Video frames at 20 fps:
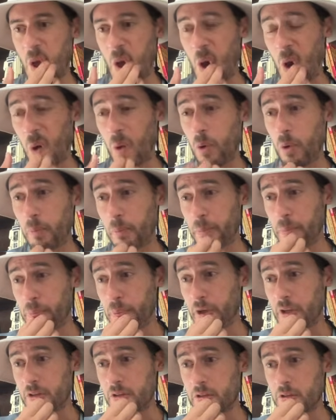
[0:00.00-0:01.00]
a whole
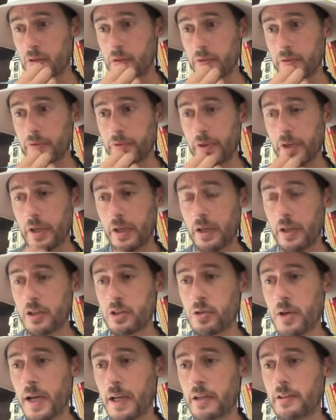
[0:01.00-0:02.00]
bunch of
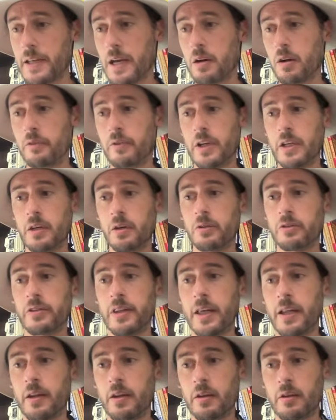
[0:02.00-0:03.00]
Dragon Tower videos
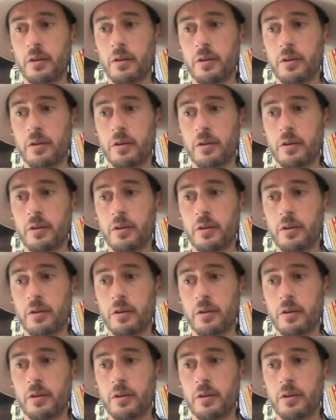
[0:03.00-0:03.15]
that